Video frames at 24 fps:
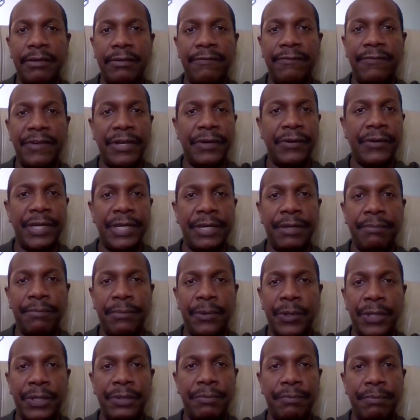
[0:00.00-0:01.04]
very
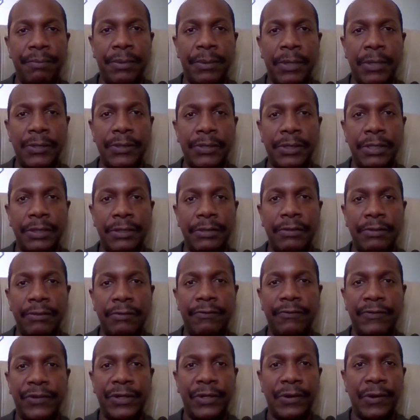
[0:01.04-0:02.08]
important person
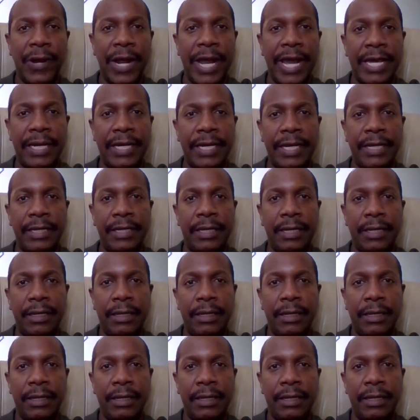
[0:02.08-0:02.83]
for granted,